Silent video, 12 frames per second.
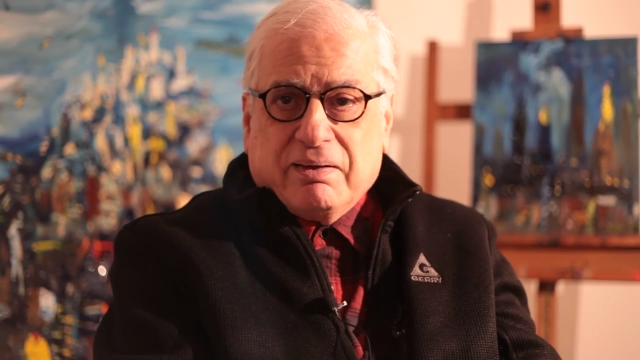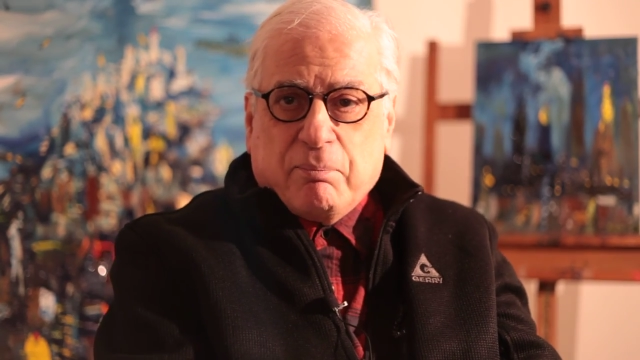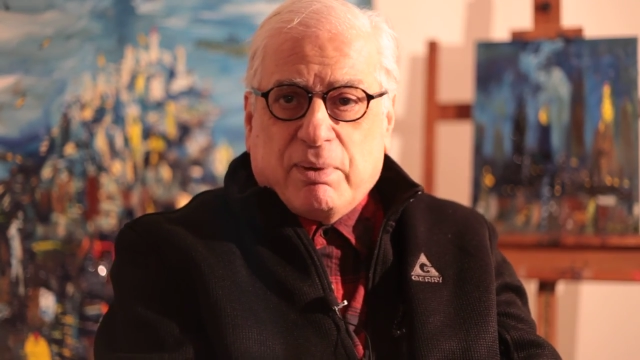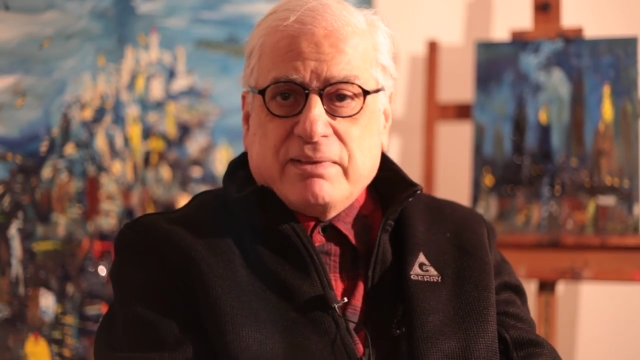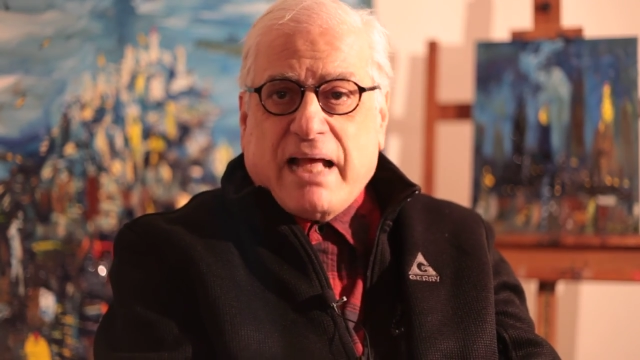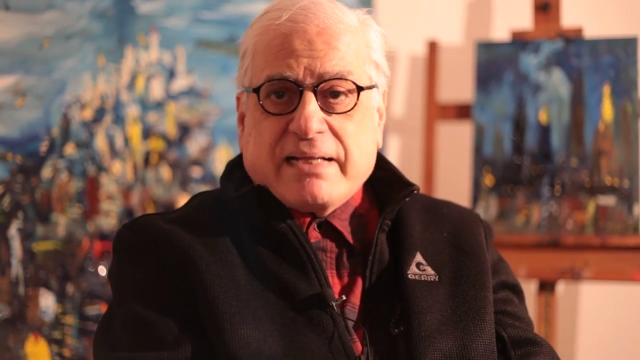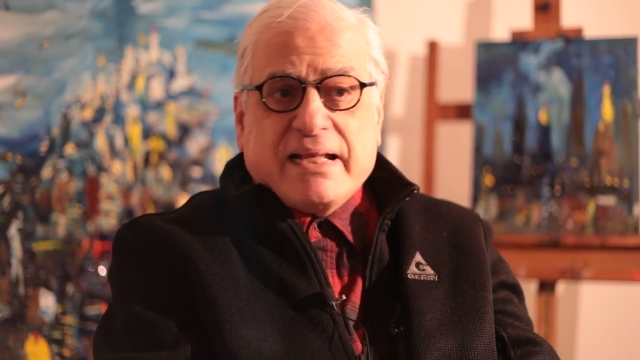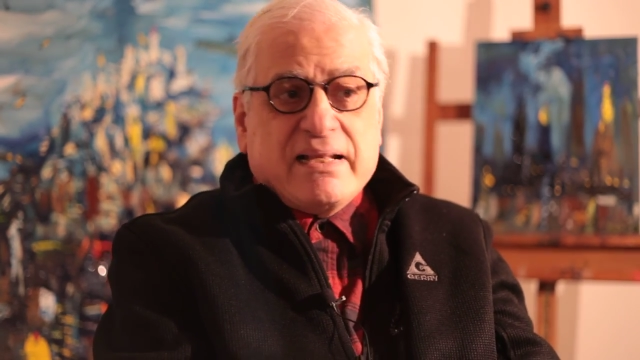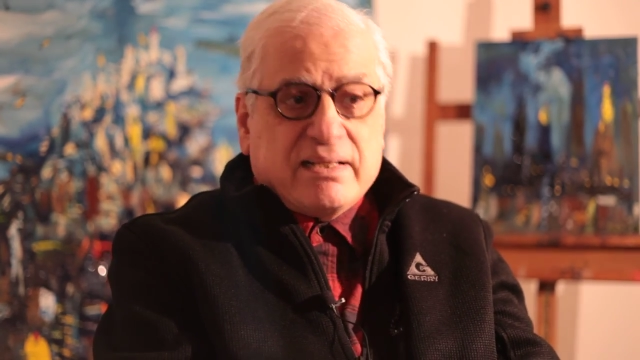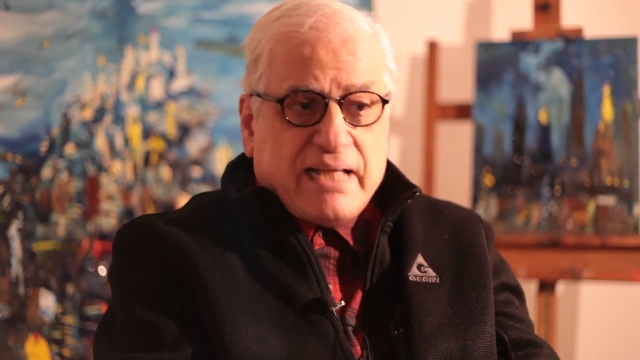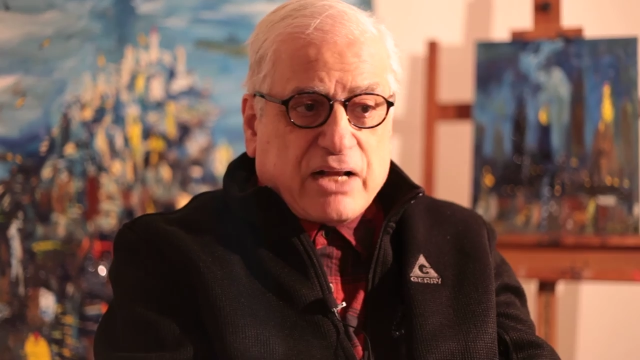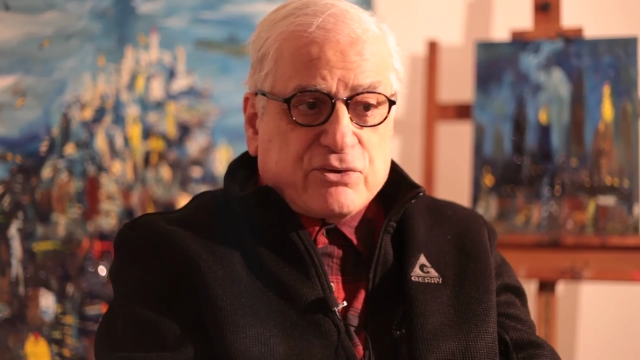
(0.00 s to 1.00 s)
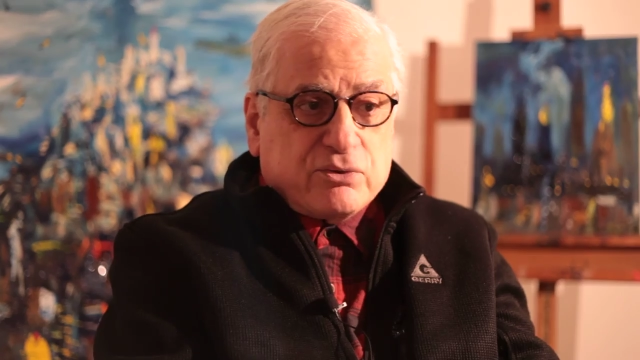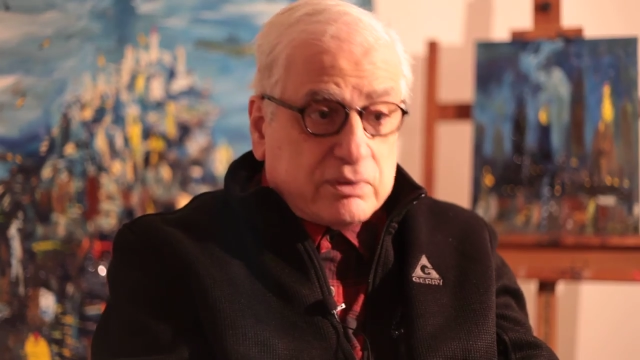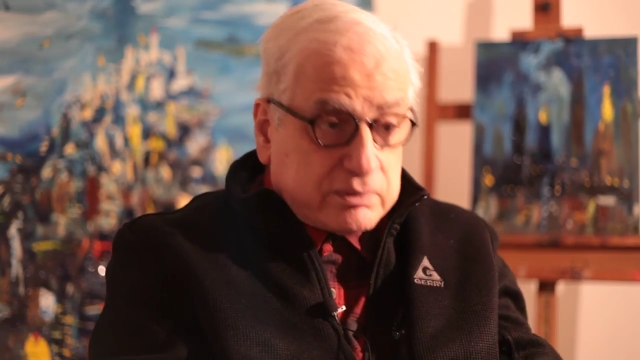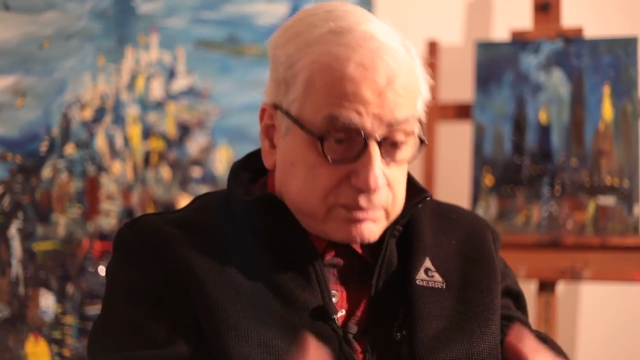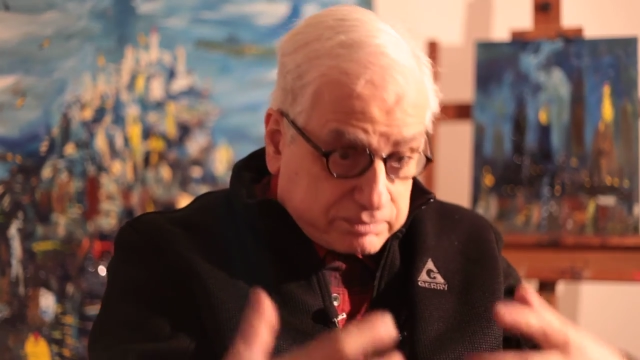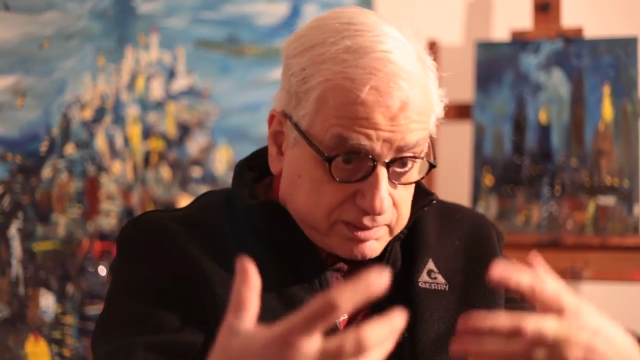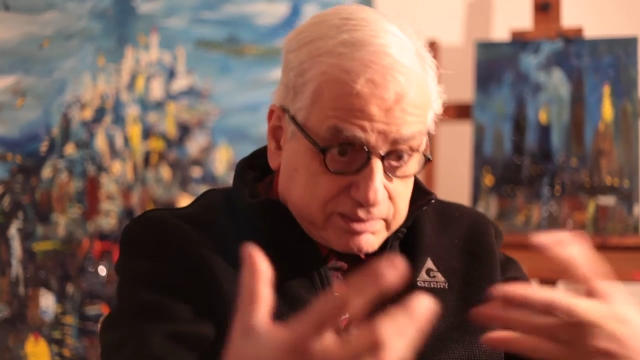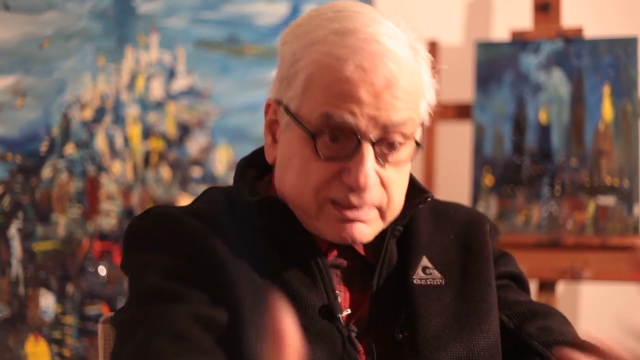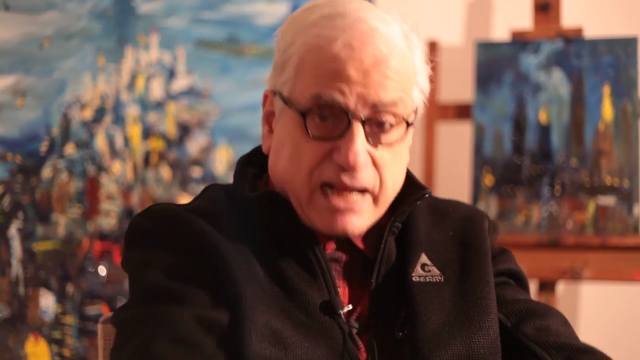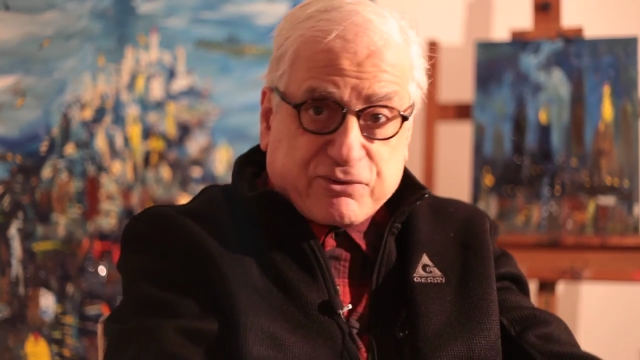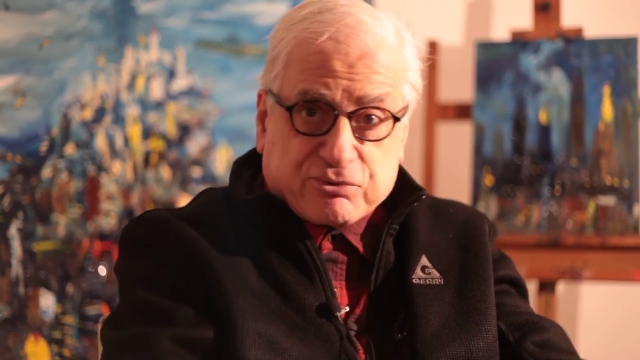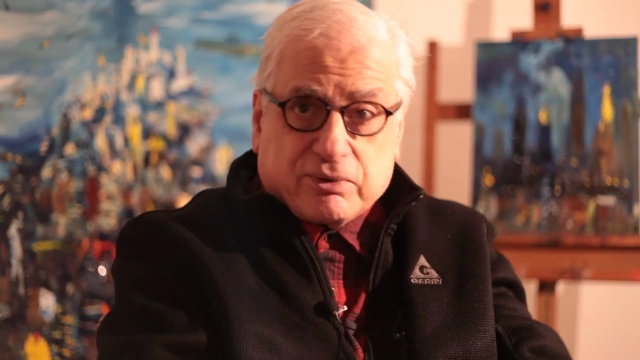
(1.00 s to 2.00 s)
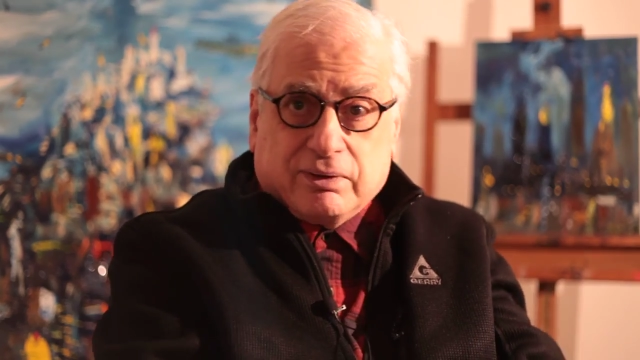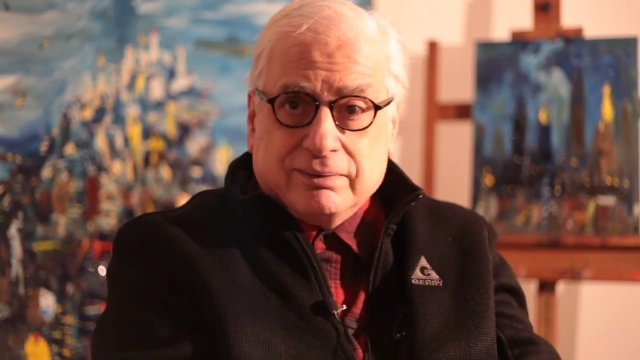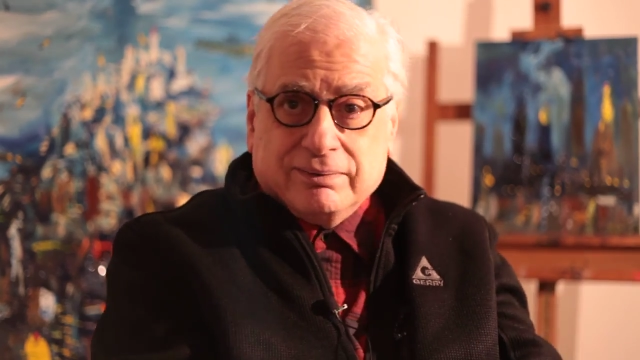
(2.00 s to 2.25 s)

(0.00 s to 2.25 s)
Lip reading: but not intellectual, but natural.